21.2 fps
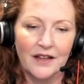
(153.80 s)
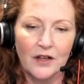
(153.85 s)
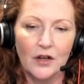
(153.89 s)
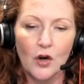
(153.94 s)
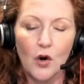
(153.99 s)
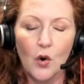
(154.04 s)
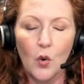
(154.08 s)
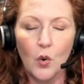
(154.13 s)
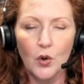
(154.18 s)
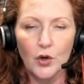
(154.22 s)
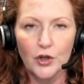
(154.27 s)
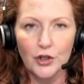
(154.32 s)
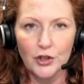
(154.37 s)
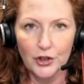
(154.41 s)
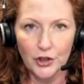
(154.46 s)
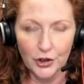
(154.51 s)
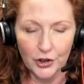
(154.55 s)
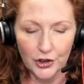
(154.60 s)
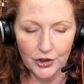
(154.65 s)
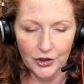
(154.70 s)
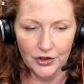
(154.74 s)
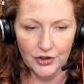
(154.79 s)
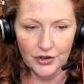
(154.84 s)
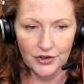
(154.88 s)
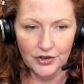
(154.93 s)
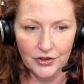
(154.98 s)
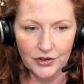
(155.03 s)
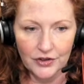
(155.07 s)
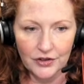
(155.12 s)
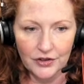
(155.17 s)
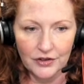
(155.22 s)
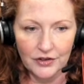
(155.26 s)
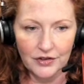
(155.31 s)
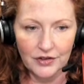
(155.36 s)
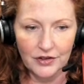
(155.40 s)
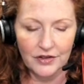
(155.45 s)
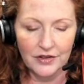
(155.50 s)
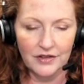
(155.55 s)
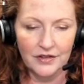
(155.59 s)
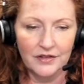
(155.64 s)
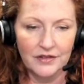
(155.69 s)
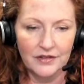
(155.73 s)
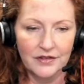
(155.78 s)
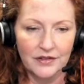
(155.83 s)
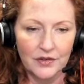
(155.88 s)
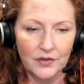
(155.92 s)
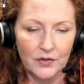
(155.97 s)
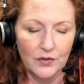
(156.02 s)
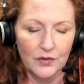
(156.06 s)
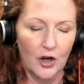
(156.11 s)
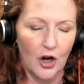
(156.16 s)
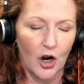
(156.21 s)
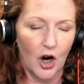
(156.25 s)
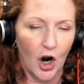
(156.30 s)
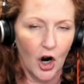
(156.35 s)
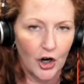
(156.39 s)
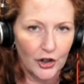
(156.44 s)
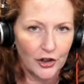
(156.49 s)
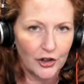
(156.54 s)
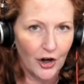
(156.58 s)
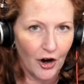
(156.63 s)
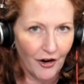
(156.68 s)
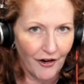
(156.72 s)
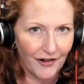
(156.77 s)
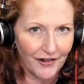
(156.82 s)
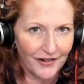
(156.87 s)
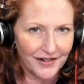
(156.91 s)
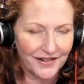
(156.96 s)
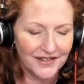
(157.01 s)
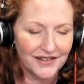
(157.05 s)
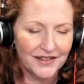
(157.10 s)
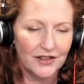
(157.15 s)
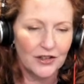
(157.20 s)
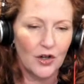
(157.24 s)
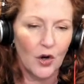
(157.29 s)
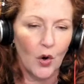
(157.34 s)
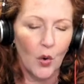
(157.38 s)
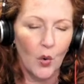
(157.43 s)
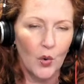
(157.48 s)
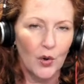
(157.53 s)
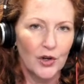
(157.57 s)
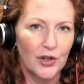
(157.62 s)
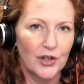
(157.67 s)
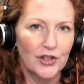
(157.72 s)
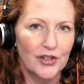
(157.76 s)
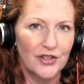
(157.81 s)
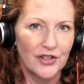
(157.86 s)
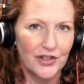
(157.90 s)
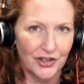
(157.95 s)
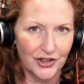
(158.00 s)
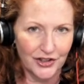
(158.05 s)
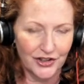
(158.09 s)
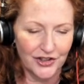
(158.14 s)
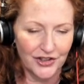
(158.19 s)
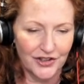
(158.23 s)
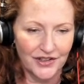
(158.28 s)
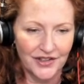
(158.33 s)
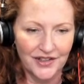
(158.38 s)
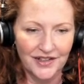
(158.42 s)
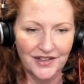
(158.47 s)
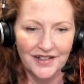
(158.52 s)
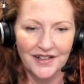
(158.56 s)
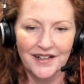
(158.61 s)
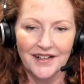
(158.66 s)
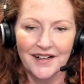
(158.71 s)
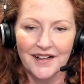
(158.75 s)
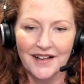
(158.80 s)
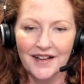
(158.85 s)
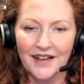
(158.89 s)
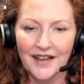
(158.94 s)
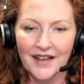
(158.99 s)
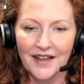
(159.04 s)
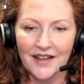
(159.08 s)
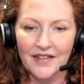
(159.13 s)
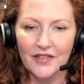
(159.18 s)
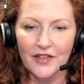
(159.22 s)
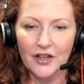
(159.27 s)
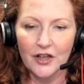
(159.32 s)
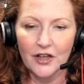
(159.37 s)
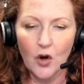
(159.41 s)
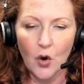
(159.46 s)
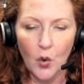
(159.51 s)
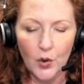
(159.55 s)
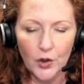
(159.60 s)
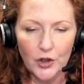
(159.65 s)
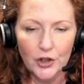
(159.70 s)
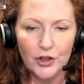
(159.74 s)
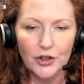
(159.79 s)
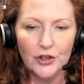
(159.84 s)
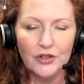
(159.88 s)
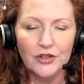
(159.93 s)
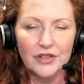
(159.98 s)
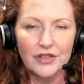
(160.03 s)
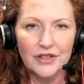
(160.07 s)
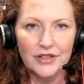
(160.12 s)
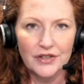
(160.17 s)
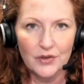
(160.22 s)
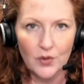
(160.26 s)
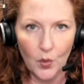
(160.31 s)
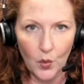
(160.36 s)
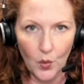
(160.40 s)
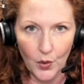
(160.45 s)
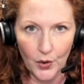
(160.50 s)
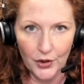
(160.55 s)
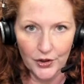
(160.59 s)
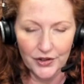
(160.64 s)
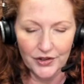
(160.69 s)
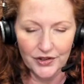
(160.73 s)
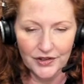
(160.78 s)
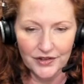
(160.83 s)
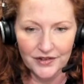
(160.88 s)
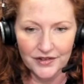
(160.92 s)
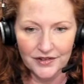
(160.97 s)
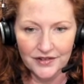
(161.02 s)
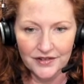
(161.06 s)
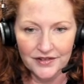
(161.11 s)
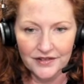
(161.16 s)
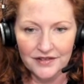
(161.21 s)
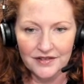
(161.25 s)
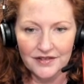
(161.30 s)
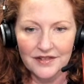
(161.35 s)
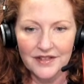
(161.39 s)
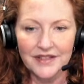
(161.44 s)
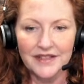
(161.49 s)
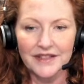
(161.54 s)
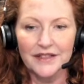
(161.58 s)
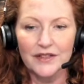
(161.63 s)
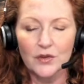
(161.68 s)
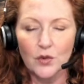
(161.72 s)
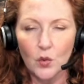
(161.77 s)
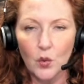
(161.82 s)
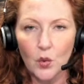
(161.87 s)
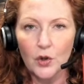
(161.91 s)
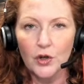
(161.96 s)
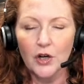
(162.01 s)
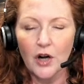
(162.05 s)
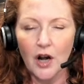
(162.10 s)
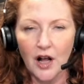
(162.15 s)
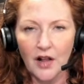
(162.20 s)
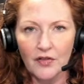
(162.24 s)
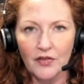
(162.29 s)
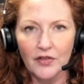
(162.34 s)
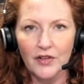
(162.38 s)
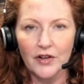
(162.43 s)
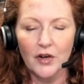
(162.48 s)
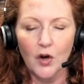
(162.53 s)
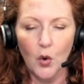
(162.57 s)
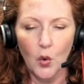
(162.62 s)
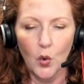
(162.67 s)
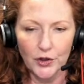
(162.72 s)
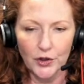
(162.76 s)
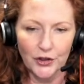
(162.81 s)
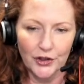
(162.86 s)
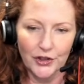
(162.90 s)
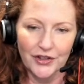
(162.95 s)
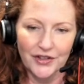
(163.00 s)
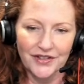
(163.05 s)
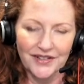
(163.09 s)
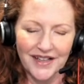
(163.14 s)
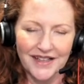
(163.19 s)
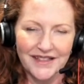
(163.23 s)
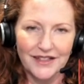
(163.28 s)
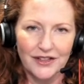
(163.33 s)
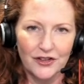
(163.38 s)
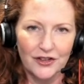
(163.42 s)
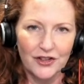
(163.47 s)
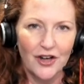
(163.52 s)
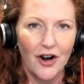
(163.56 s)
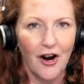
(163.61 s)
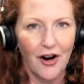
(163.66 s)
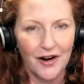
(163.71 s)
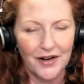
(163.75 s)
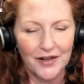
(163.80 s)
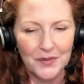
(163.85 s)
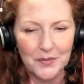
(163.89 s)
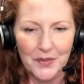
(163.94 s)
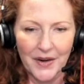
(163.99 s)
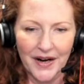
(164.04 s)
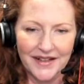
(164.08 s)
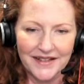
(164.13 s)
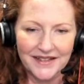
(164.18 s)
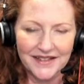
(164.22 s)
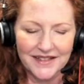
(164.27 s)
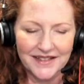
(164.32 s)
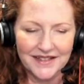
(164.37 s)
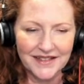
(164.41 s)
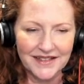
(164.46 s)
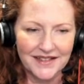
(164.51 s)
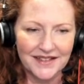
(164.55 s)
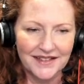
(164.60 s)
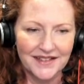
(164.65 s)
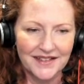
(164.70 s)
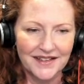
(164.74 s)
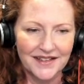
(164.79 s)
Corner, so RR, corner. The corner store, the store on the corner. Lots of good R practice.